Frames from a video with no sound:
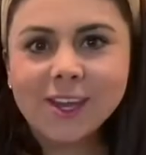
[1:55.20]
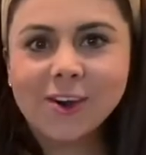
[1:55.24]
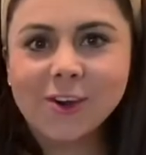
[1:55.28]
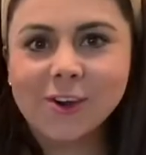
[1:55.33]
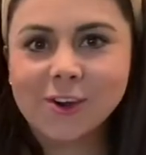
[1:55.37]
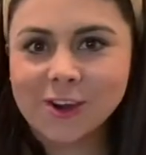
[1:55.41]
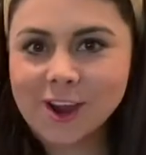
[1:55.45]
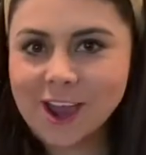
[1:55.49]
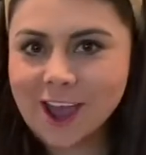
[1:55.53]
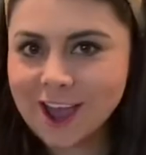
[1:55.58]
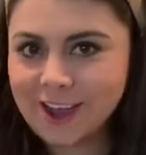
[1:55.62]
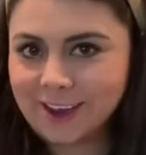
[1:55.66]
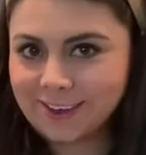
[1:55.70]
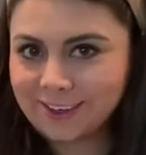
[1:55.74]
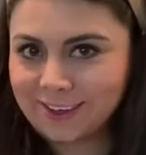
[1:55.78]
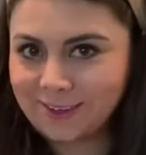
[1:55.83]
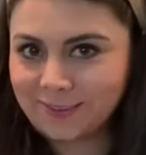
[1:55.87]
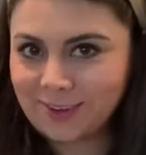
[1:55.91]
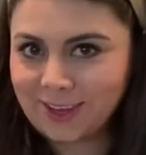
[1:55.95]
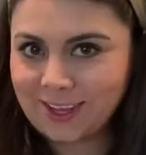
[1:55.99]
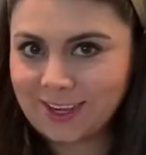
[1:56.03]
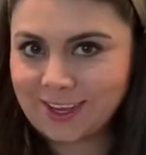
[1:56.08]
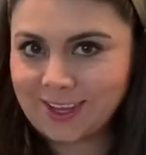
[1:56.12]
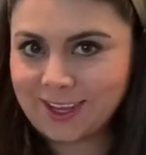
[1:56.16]
are
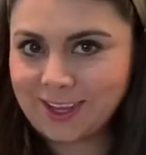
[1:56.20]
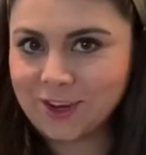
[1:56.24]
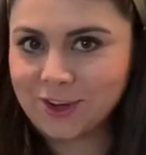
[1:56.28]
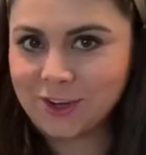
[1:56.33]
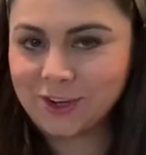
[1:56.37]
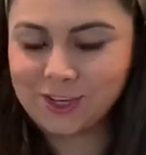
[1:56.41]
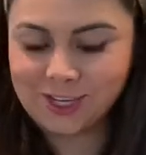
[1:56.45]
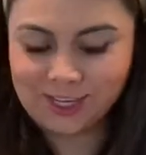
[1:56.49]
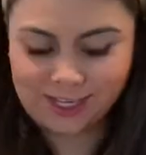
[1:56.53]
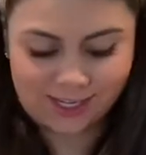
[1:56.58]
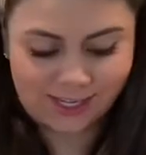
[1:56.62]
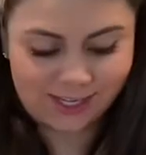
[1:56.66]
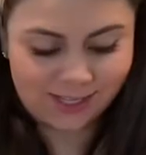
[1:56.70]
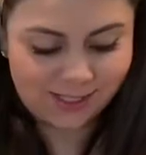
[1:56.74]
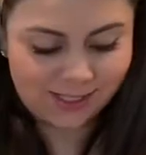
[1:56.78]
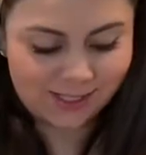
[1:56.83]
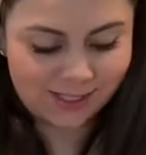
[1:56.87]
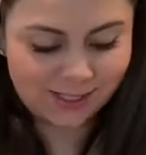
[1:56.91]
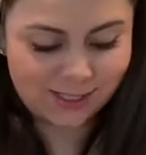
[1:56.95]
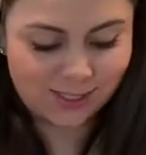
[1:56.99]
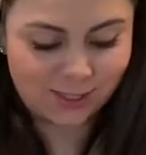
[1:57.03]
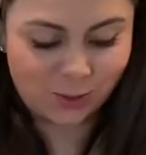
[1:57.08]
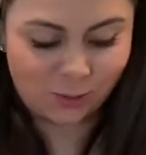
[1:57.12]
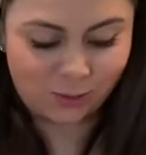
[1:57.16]
activating your
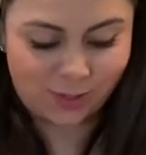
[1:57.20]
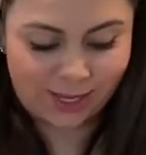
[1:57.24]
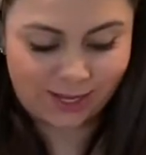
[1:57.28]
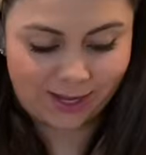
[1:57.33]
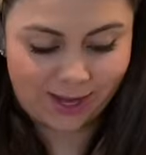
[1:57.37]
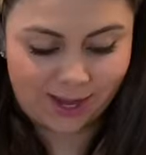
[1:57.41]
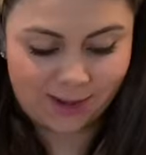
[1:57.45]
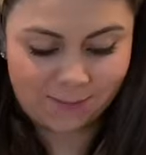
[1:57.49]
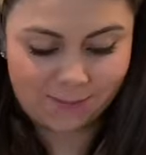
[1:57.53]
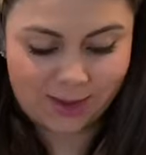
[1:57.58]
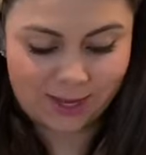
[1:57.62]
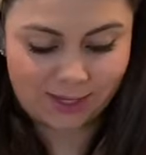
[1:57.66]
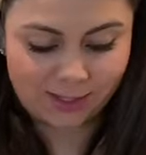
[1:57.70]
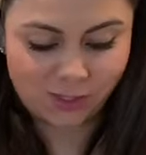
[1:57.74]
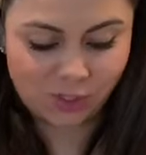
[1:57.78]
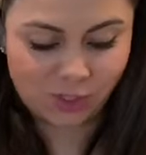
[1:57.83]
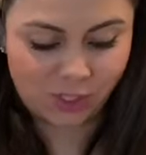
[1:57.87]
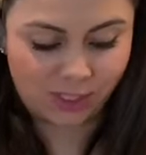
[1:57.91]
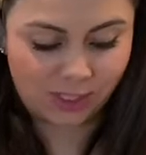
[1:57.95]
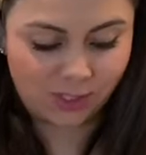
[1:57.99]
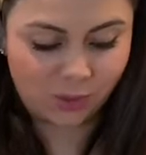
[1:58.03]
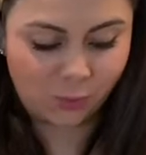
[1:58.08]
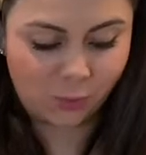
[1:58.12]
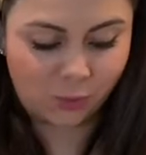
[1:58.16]
yeast. So like I
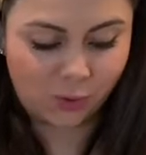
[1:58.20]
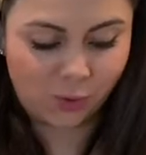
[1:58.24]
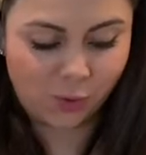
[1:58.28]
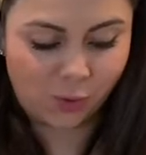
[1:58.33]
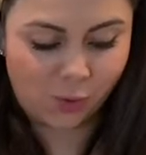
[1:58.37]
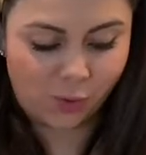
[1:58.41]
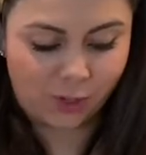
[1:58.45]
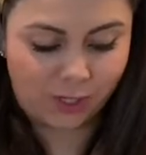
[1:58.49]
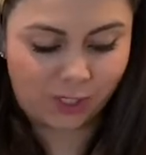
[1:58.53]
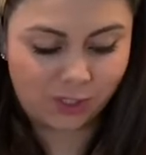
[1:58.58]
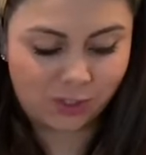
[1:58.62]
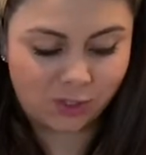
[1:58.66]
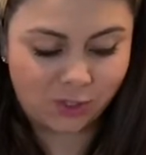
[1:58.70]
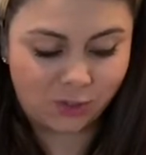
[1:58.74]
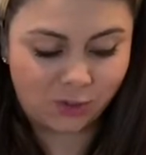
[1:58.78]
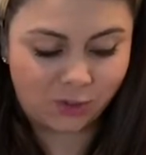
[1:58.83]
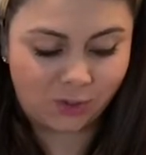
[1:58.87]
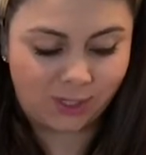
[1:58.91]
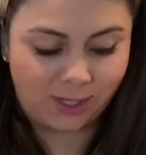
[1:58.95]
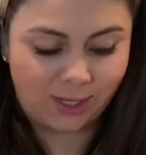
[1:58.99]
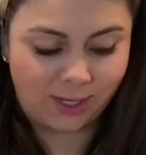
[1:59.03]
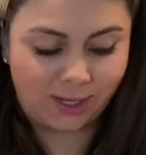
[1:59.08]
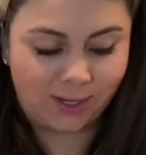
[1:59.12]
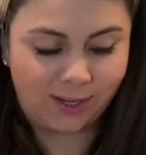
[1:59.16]
mentioned, we're going to
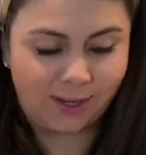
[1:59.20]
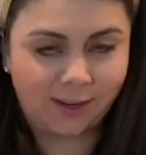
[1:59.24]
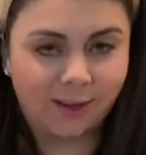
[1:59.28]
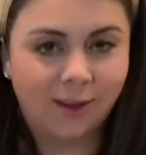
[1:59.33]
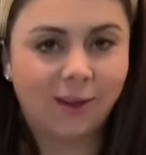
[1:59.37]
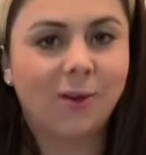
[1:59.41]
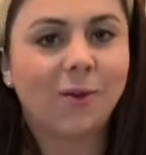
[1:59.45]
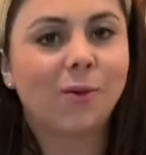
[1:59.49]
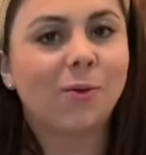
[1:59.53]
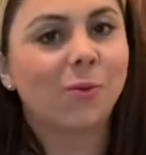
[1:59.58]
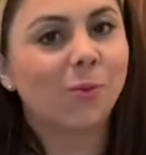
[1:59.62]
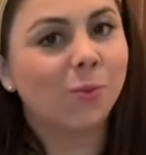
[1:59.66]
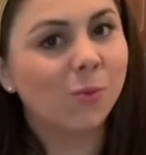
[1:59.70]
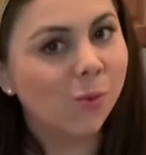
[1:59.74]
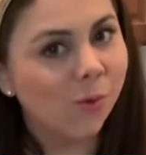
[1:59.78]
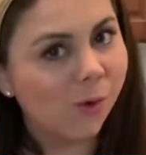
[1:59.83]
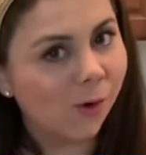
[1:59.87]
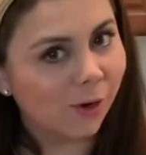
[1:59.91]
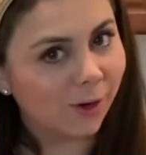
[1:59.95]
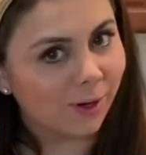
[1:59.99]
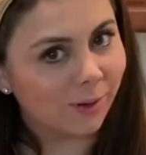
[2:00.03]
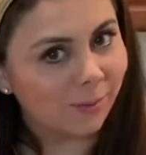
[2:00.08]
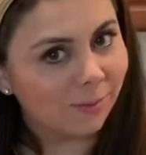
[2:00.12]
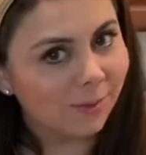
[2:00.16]
need
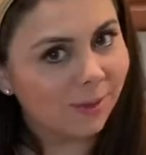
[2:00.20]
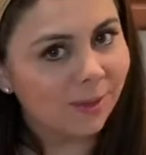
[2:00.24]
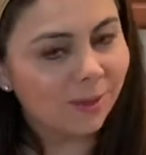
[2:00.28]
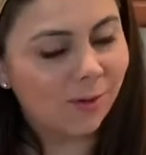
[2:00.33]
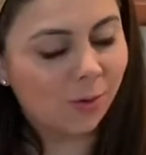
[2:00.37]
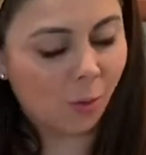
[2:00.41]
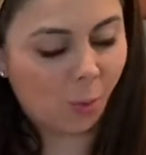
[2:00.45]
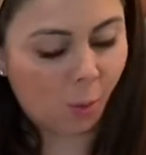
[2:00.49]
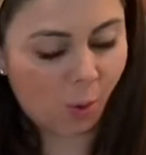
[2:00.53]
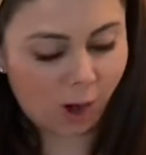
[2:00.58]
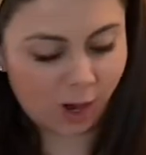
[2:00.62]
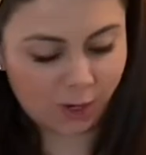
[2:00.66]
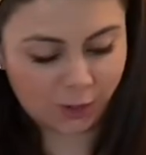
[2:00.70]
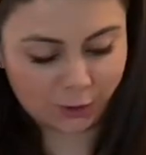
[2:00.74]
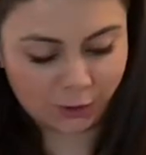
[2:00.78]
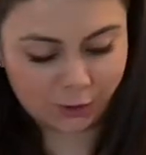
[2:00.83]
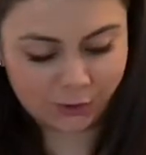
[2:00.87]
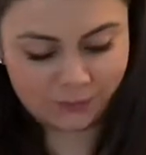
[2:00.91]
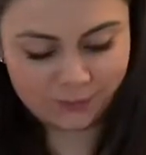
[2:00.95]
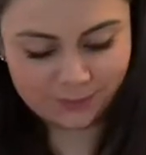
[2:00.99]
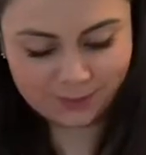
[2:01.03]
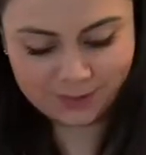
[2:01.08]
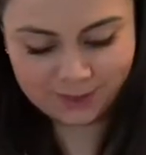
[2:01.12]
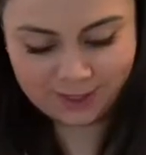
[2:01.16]
warm
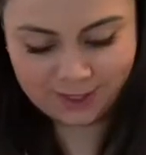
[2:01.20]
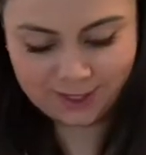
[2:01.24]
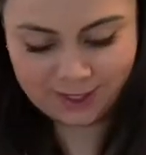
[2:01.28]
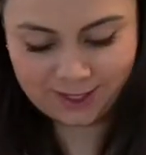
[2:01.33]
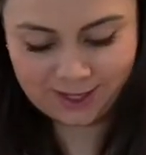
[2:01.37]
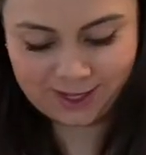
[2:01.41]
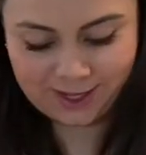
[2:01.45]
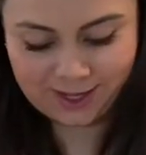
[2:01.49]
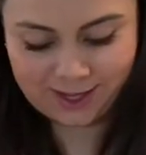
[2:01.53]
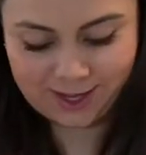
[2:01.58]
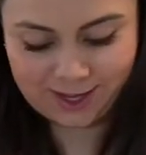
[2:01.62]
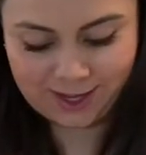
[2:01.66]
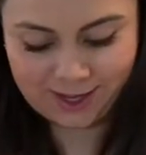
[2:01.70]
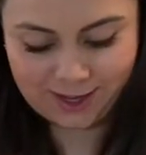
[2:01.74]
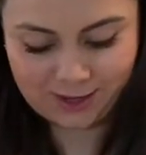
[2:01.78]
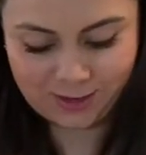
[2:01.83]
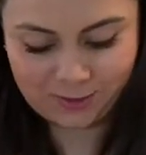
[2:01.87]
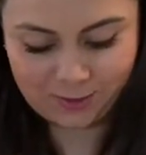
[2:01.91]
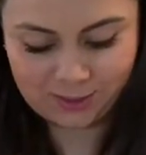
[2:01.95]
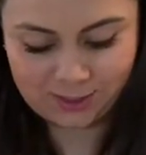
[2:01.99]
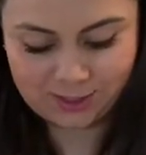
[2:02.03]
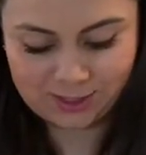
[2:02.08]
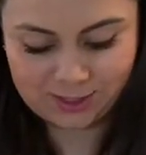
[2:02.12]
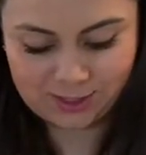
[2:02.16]
water,
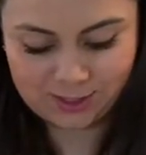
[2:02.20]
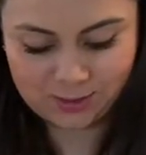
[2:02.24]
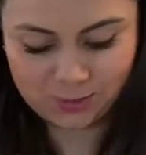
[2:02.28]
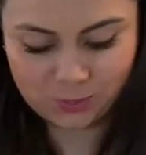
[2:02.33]
which is